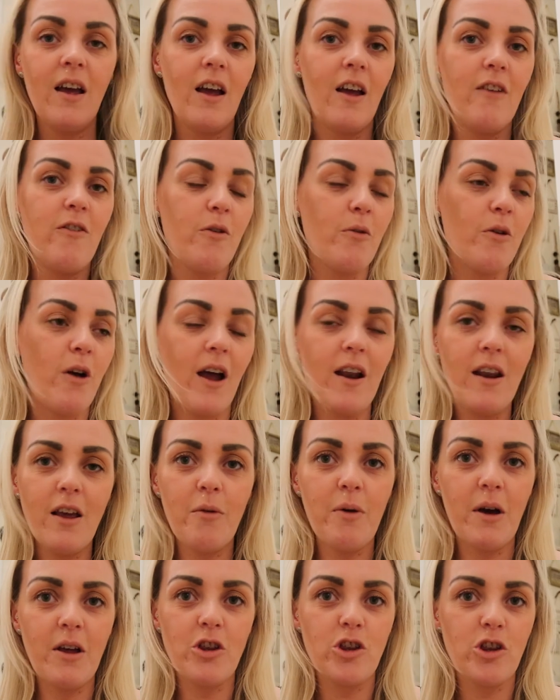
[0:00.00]
If you've got any
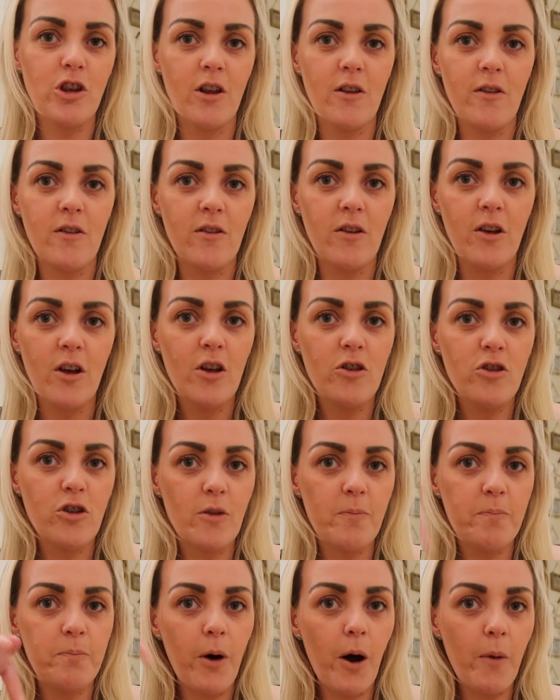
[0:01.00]
questions,
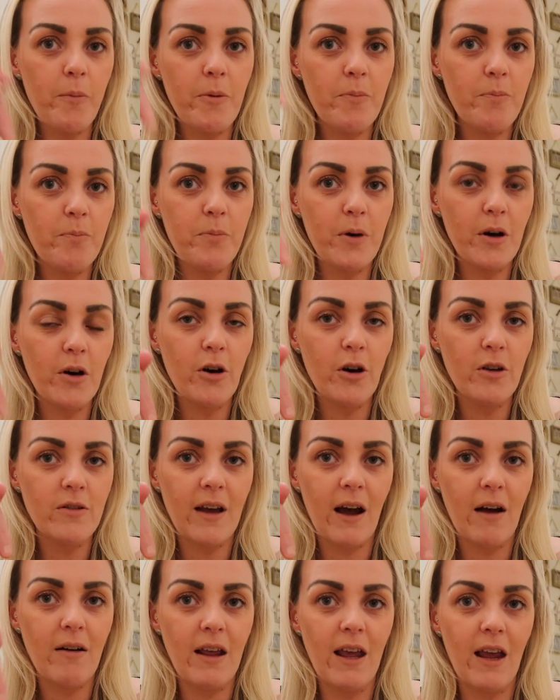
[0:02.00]
just pop them below
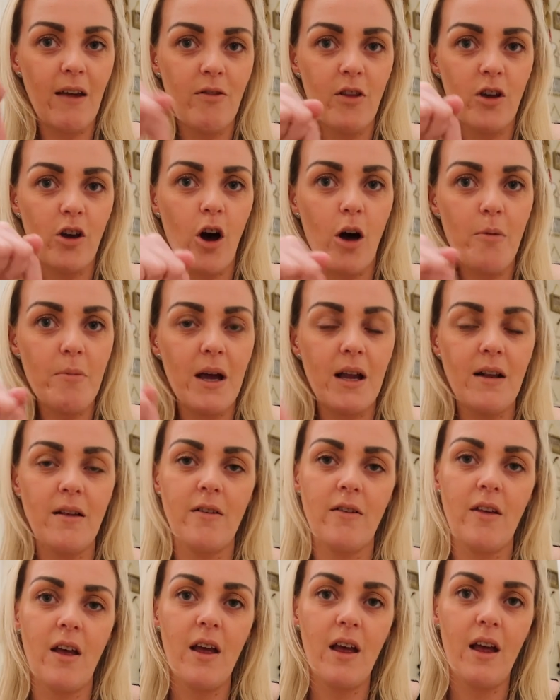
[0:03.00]
down here in the
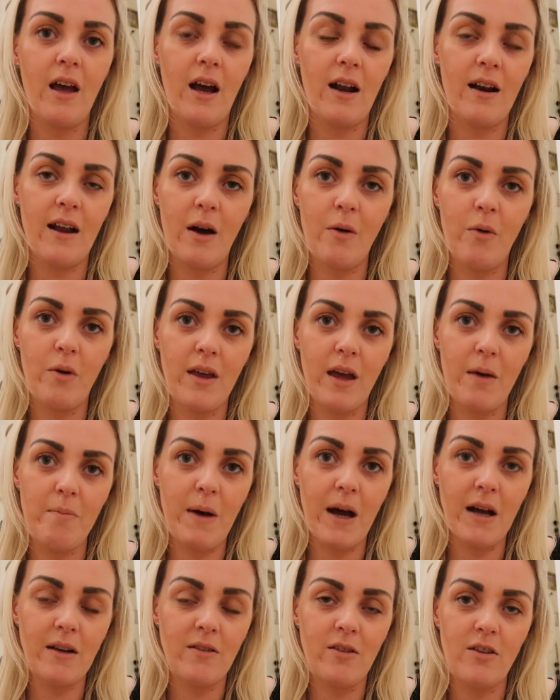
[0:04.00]
comments and I will get
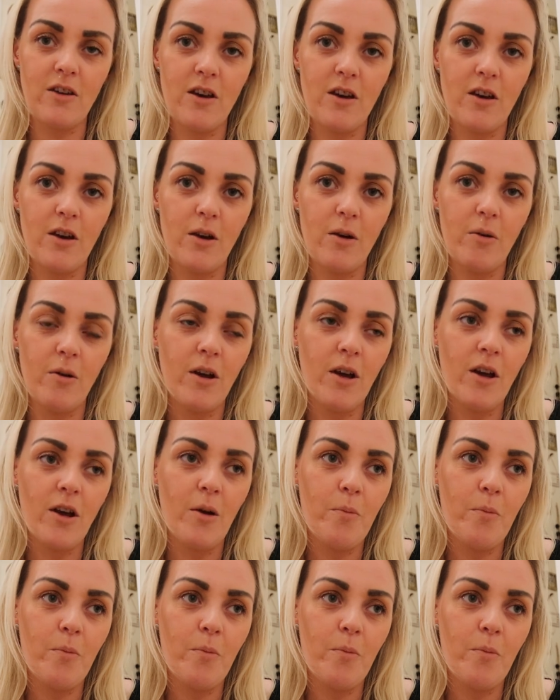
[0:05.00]
back to you.